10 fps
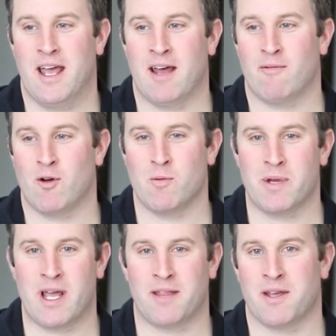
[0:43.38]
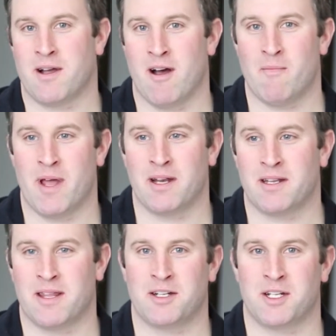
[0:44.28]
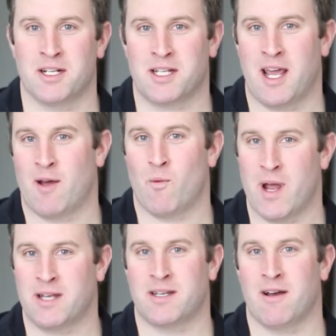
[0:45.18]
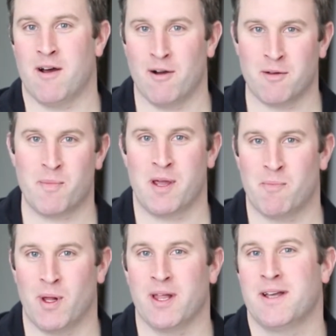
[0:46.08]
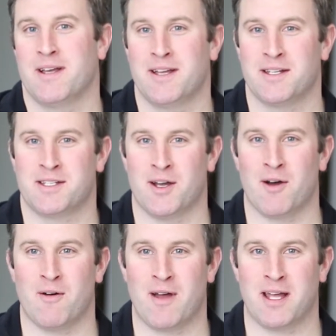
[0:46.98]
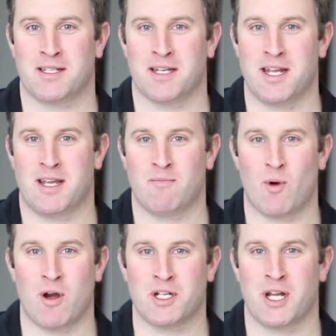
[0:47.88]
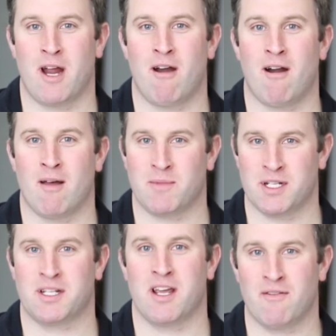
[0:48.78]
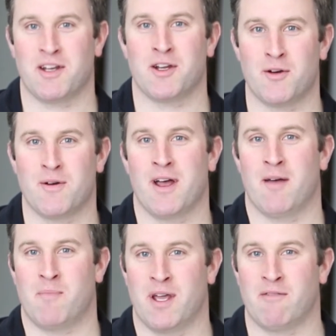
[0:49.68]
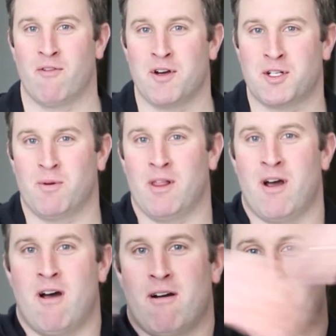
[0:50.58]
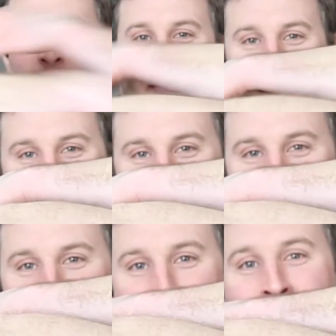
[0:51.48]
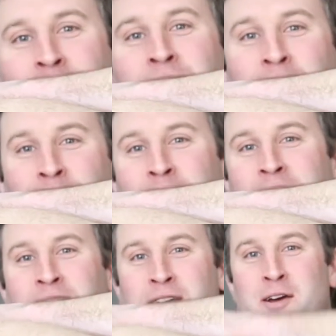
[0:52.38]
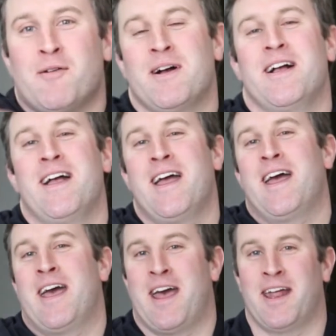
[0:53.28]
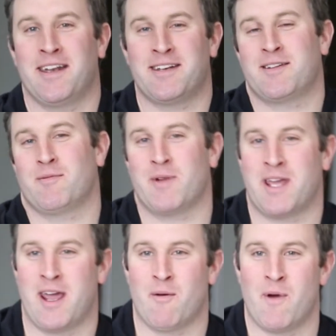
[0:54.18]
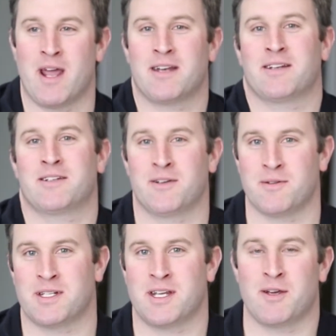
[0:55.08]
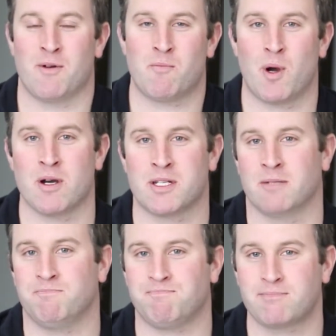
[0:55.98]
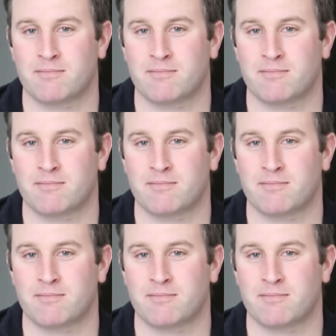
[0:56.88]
And Ruby had the comment that she just can't wait to hug people. So as the Deacon Board Chair, I'm just giving you a big virtual hug, really tight hug from me to you. And we can't wait to see you in person